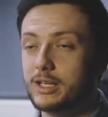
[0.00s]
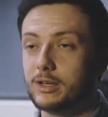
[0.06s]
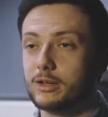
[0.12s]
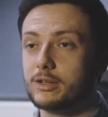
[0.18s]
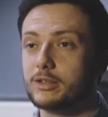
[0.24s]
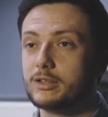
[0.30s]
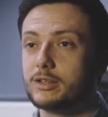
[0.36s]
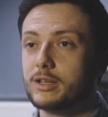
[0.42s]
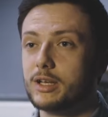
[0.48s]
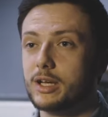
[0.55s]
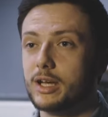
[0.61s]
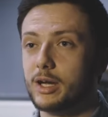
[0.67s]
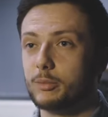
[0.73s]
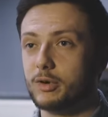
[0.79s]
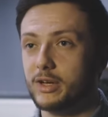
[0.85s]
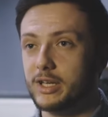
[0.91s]
good
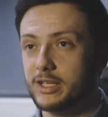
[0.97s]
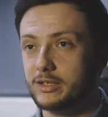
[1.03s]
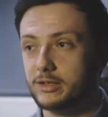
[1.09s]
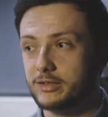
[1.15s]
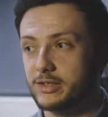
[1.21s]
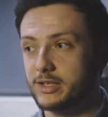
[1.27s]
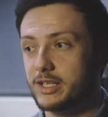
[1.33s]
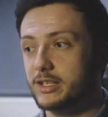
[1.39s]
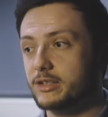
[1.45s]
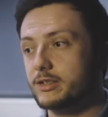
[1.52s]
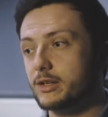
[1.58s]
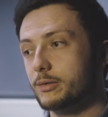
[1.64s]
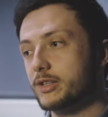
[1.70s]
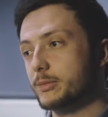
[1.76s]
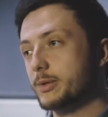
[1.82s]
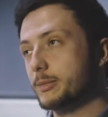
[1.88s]
at what he does, and he's
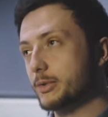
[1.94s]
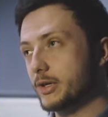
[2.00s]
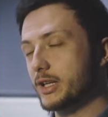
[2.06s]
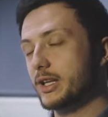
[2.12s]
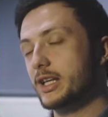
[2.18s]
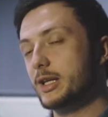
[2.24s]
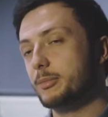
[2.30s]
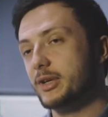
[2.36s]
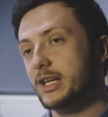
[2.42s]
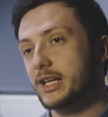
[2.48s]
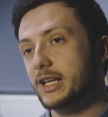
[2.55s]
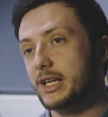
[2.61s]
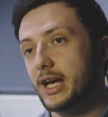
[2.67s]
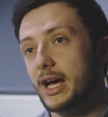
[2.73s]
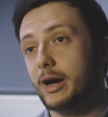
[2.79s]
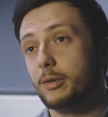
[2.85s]
going to be putting an
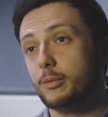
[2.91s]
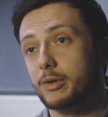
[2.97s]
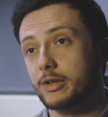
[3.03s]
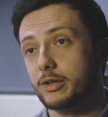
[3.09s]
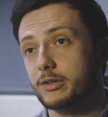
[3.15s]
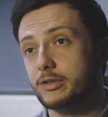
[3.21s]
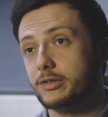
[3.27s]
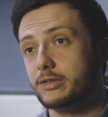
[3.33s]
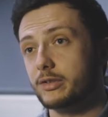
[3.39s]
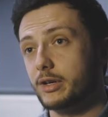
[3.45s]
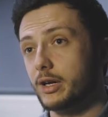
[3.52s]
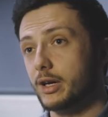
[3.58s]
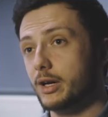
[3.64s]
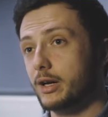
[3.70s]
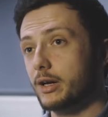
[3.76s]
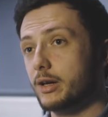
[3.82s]
EP out with us
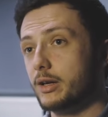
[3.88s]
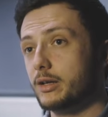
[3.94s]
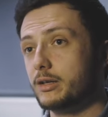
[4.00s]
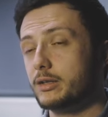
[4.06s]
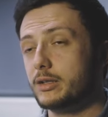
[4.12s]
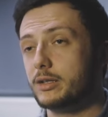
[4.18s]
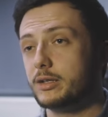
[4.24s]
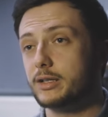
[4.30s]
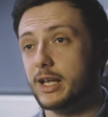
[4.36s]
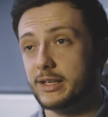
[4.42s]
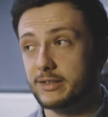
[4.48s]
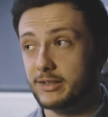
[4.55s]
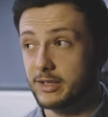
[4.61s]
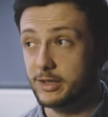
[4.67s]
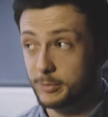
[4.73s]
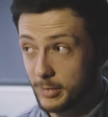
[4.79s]

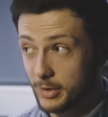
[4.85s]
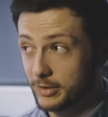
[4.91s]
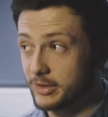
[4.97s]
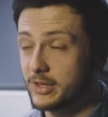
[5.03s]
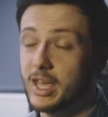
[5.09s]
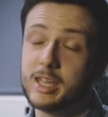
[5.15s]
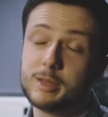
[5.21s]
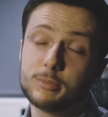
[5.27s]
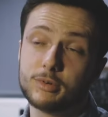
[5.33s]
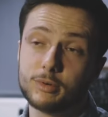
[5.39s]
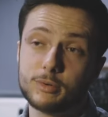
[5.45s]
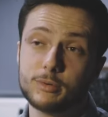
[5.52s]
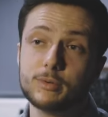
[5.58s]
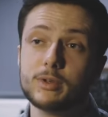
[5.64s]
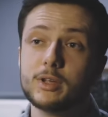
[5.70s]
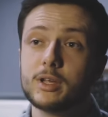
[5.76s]
later this month,
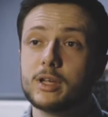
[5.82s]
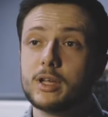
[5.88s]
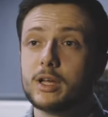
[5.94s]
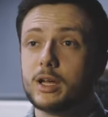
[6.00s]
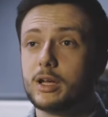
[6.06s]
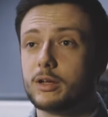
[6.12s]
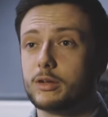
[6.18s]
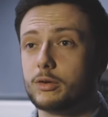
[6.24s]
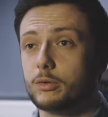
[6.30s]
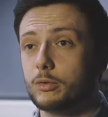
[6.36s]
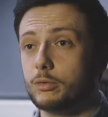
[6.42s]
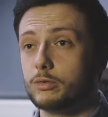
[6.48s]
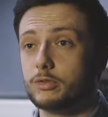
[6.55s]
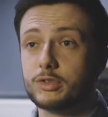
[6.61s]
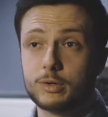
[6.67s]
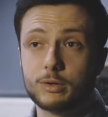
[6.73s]
April,
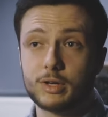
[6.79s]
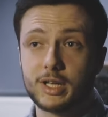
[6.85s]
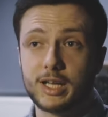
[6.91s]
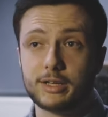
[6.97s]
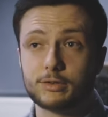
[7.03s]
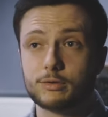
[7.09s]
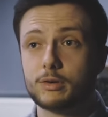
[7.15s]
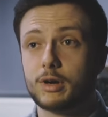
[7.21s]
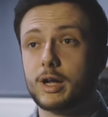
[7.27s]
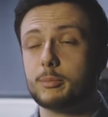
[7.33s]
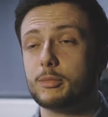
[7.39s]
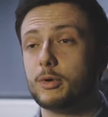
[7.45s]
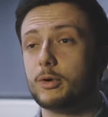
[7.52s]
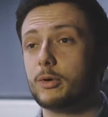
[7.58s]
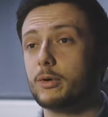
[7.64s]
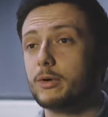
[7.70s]
called Talk Less, Grind
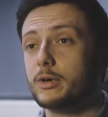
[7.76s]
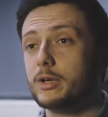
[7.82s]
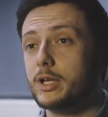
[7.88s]
More.